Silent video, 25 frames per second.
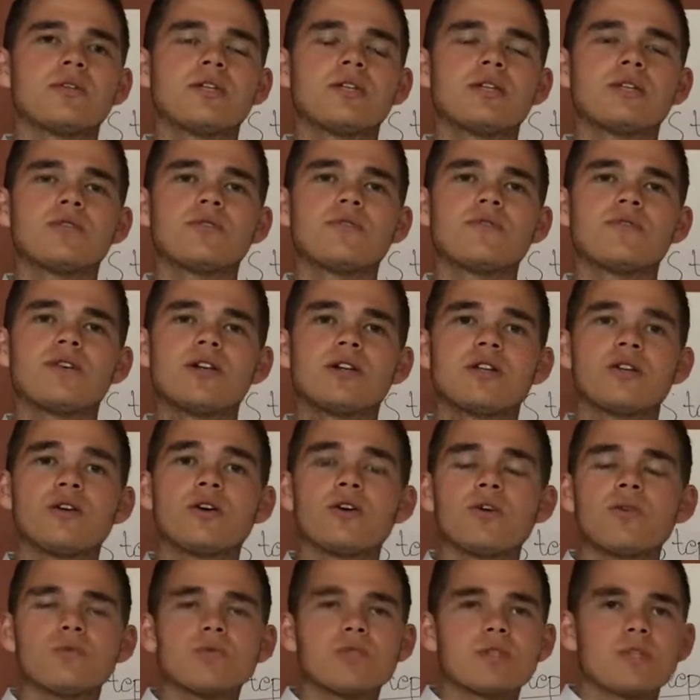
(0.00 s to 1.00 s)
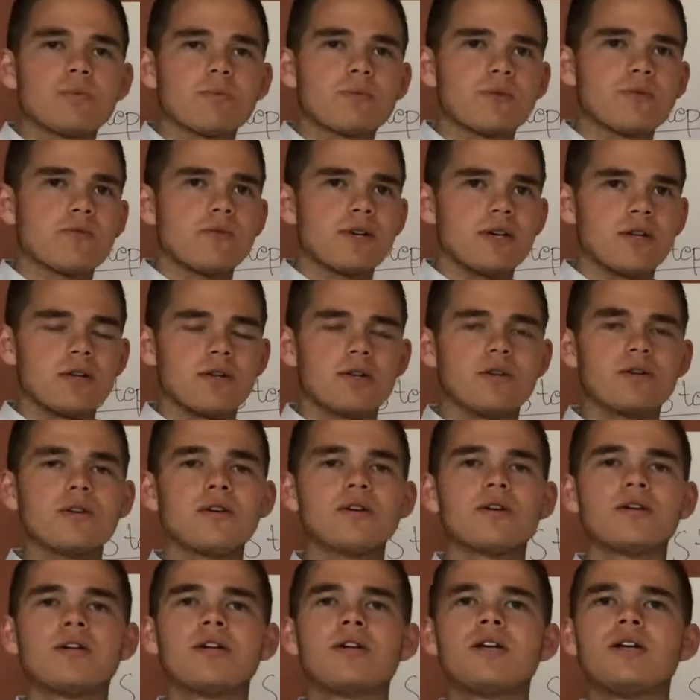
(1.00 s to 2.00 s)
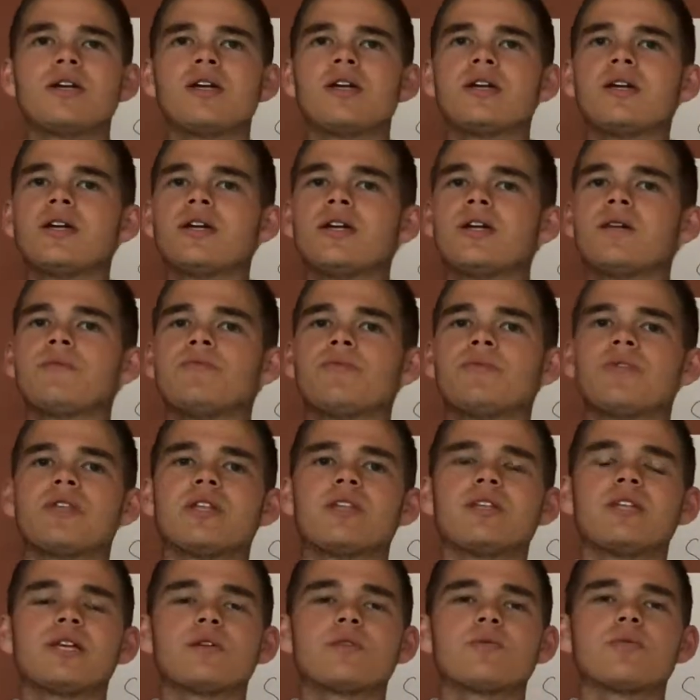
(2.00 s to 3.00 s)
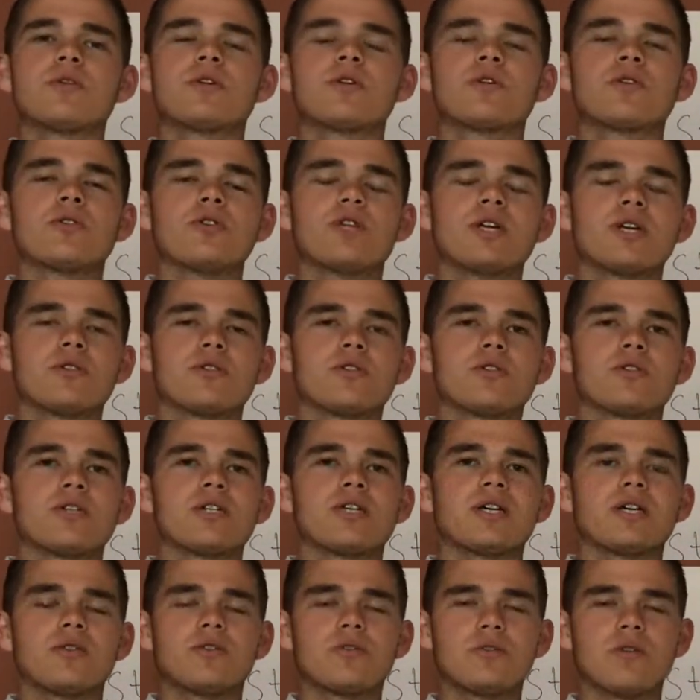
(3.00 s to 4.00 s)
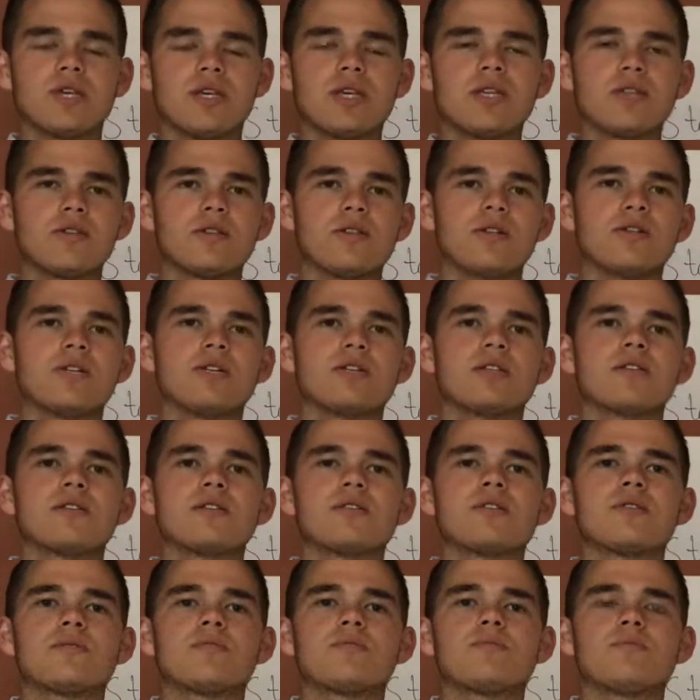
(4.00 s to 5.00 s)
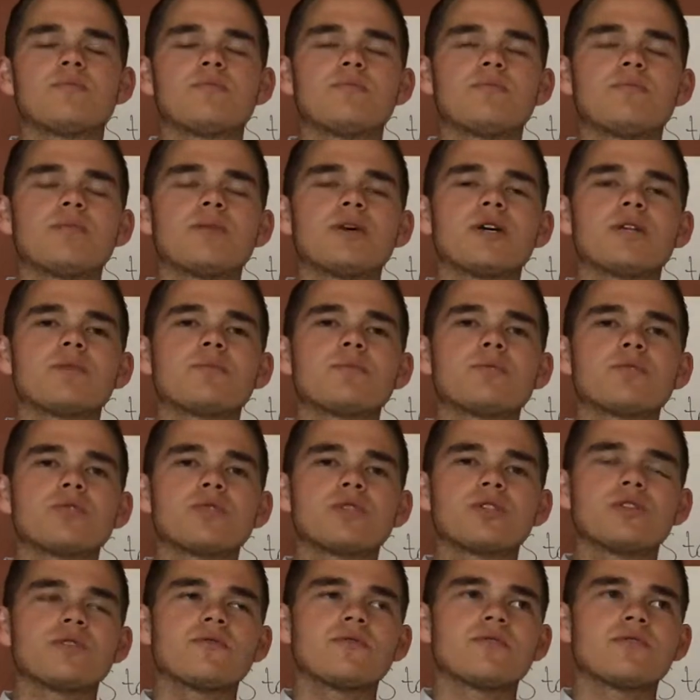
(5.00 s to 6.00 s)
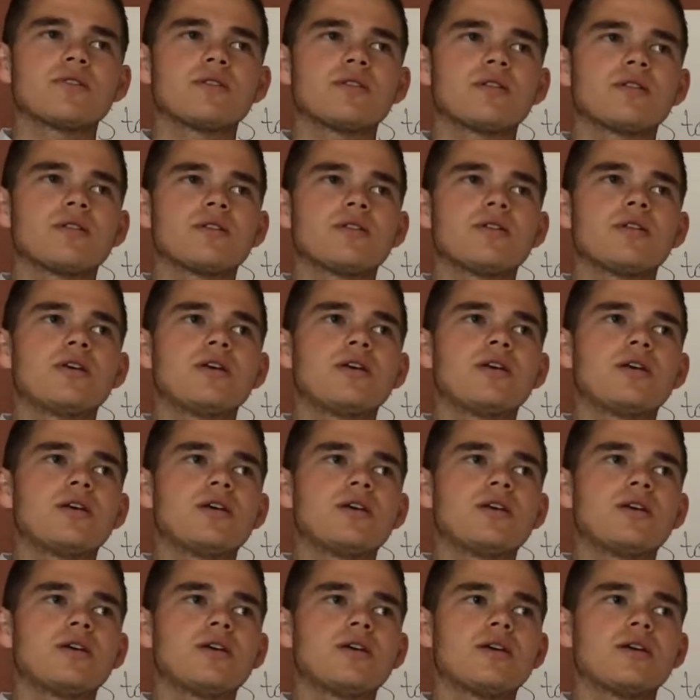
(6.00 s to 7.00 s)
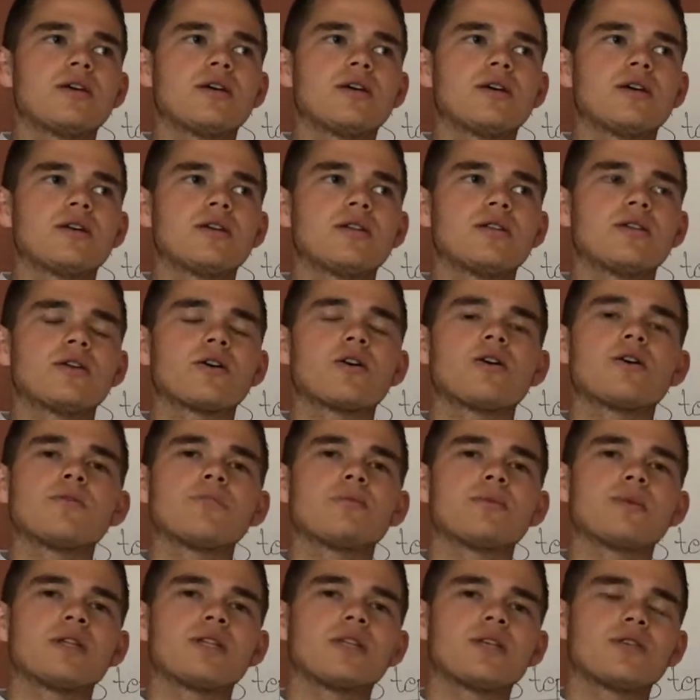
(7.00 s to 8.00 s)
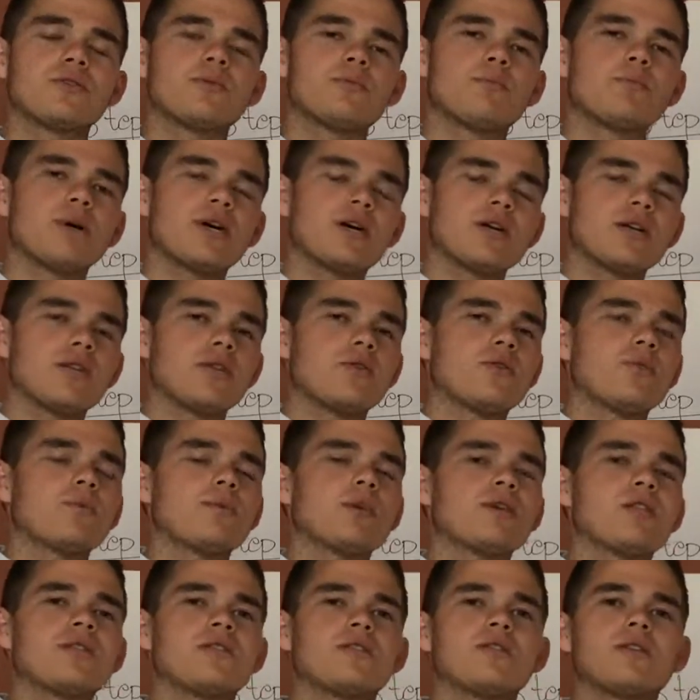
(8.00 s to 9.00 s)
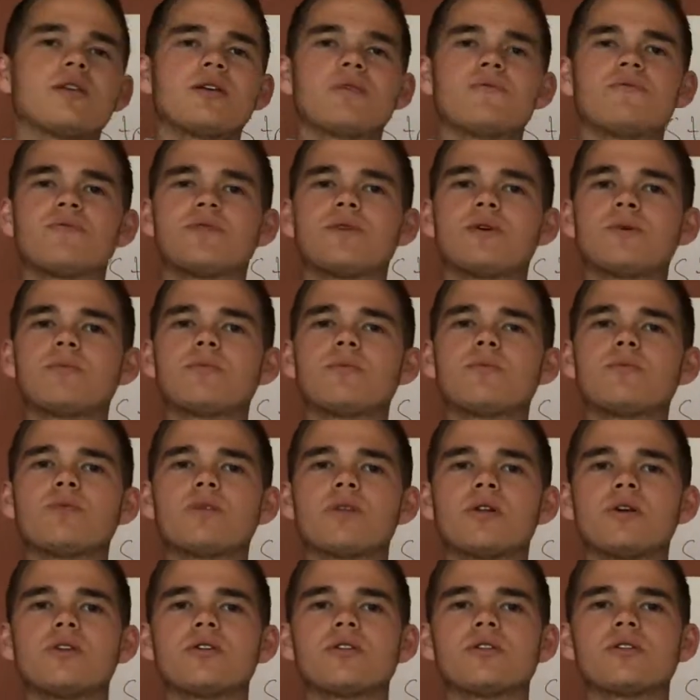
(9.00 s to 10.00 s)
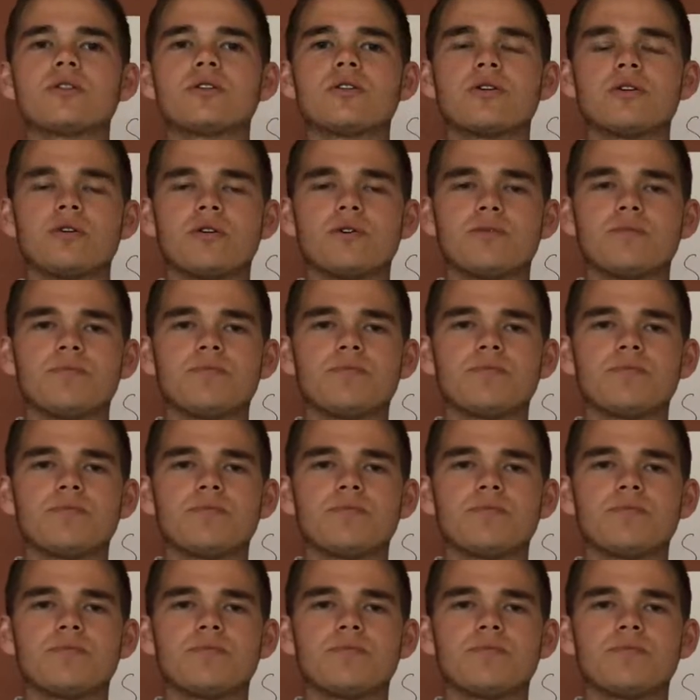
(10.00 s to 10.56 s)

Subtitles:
need to find a hosting provider that will connect your site to the internet. But most often, the company that you buy the domain name from will also